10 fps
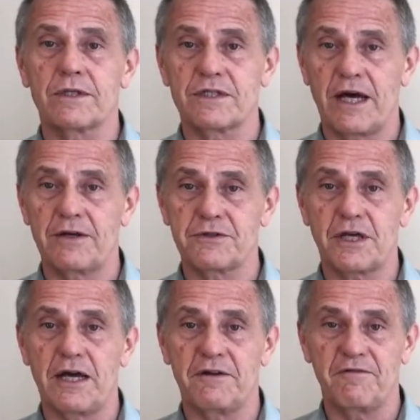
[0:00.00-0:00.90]

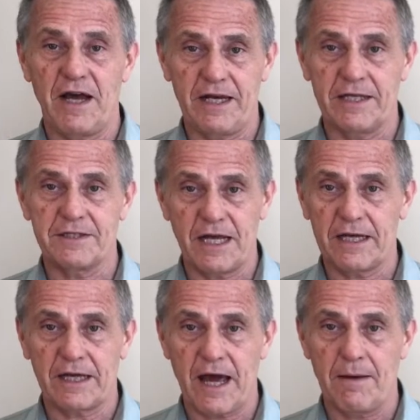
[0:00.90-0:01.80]

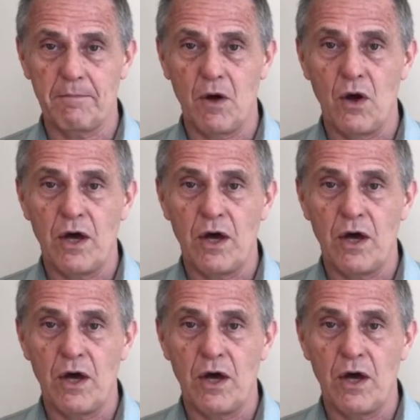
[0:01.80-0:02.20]
InsidersGuideToFinance.com,